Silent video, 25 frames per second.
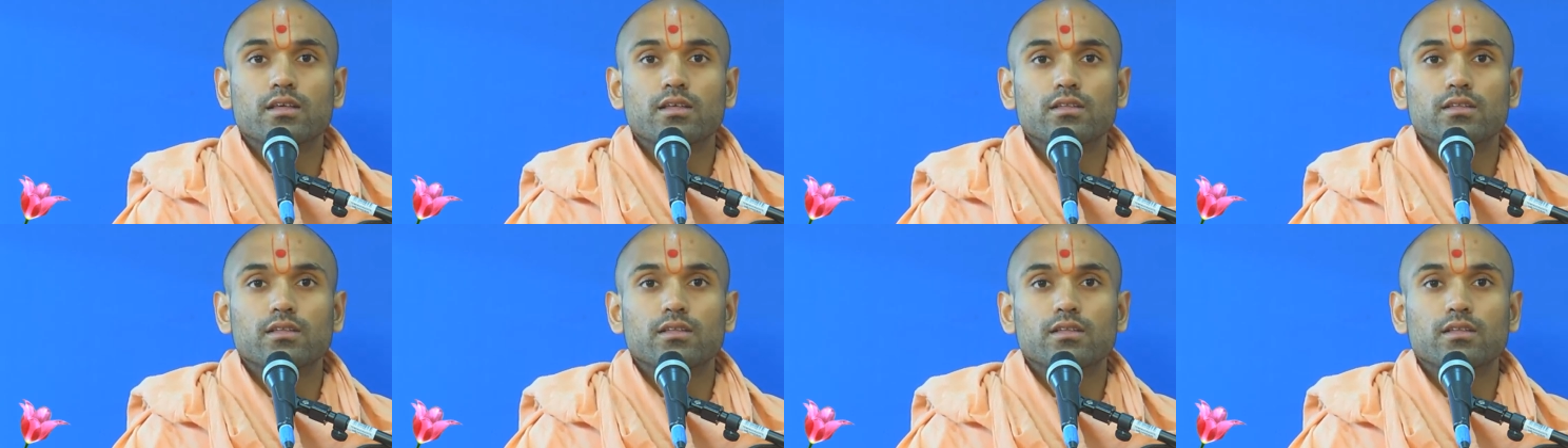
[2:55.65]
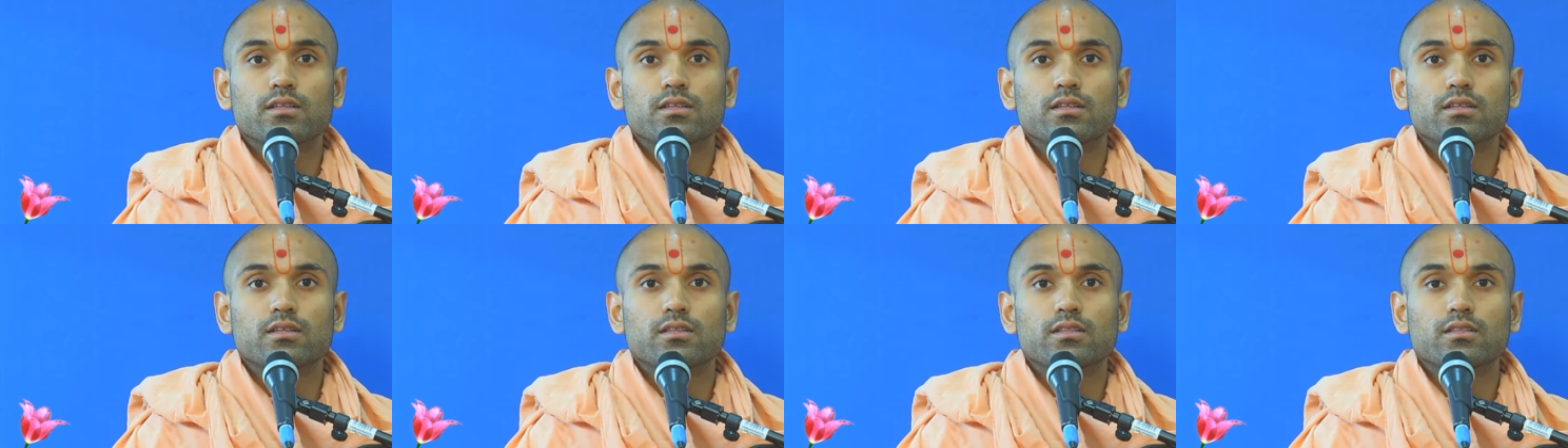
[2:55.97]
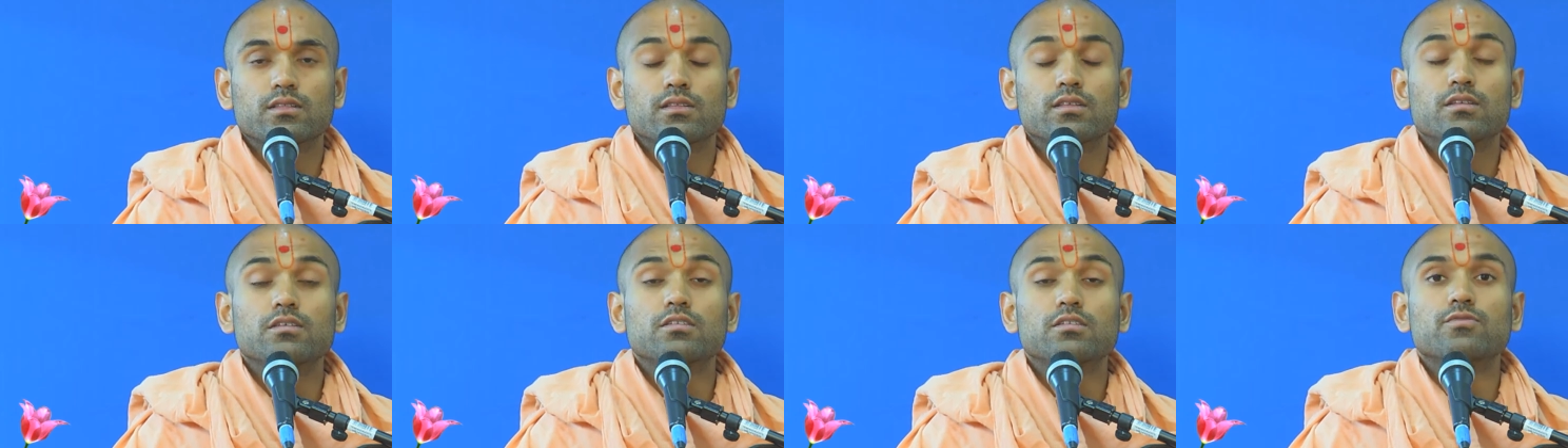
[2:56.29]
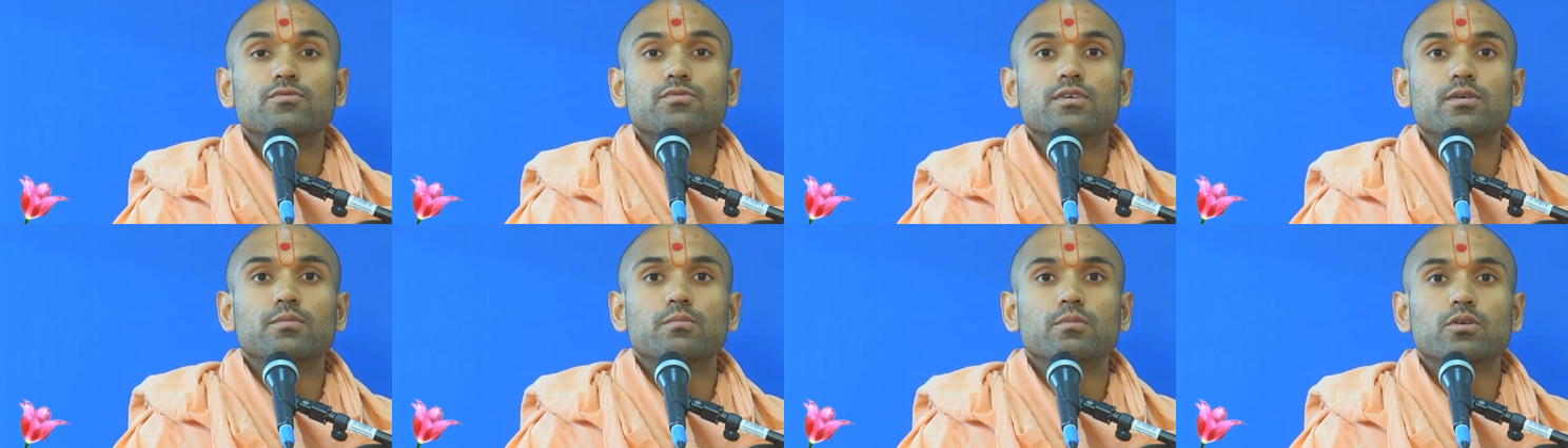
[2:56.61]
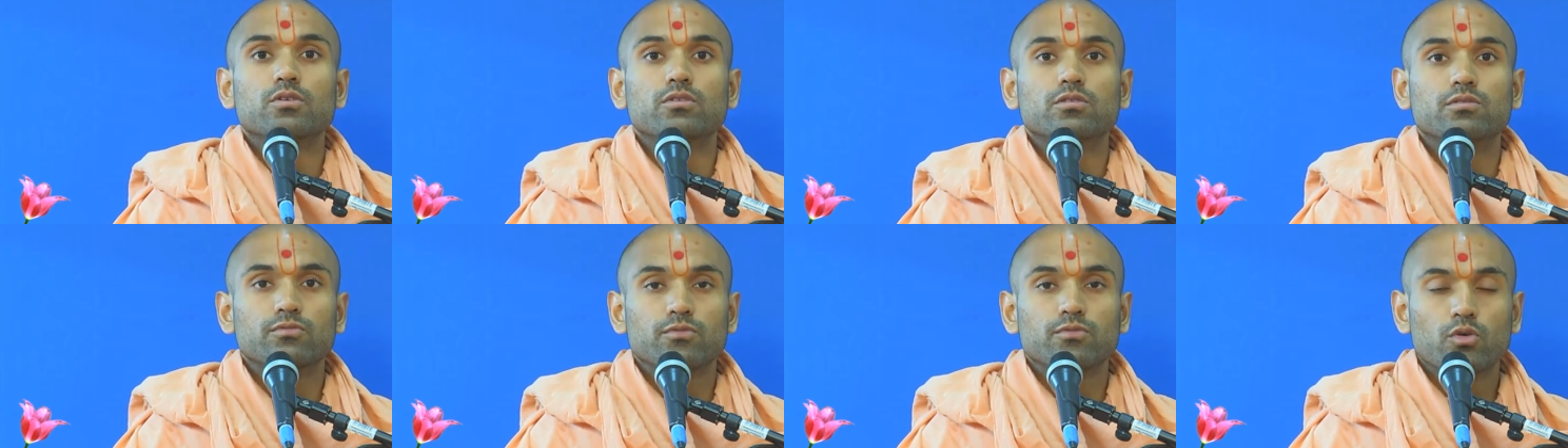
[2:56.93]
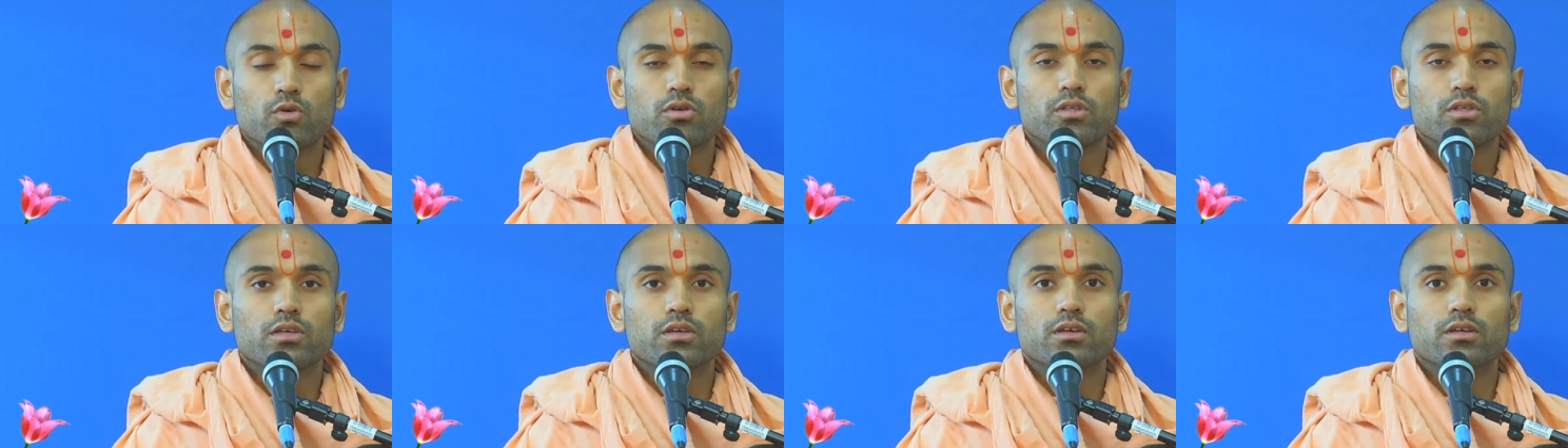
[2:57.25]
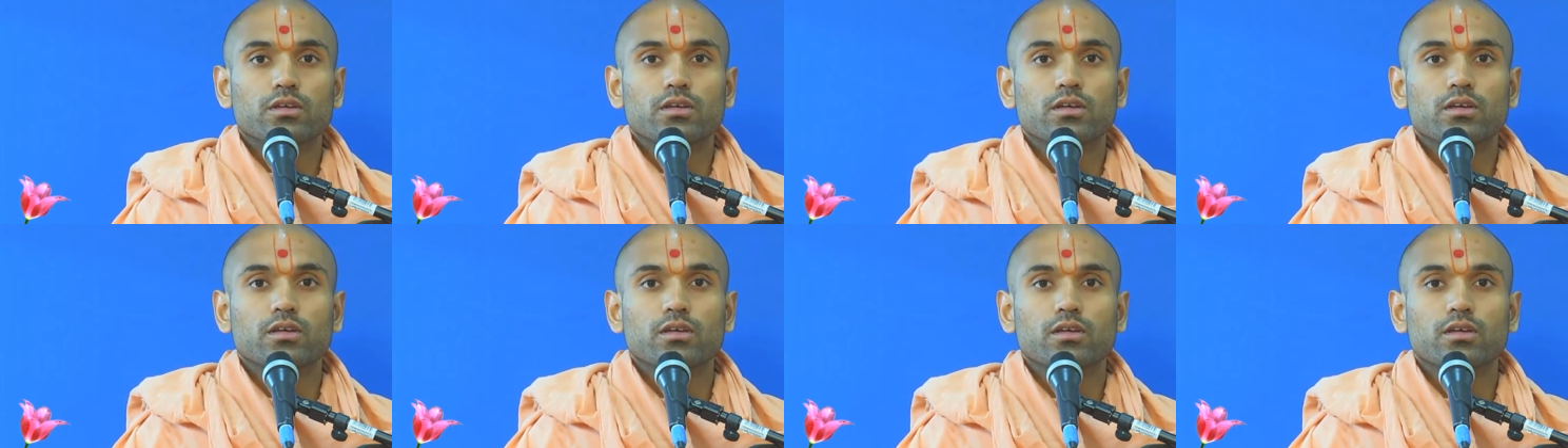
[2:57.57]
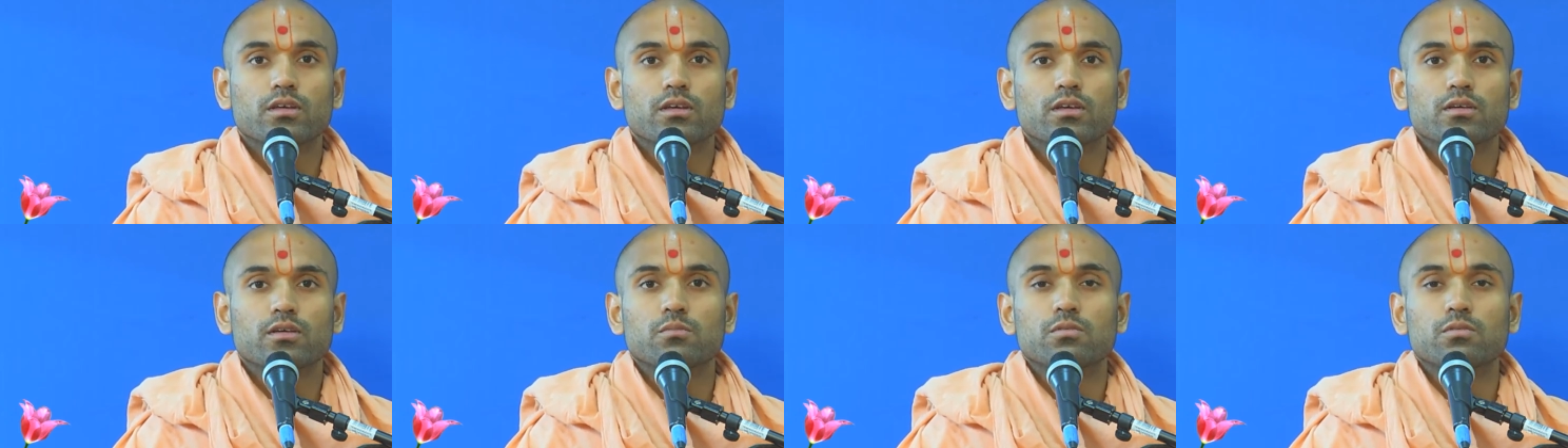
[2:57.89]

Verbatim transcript: this female devotee possessed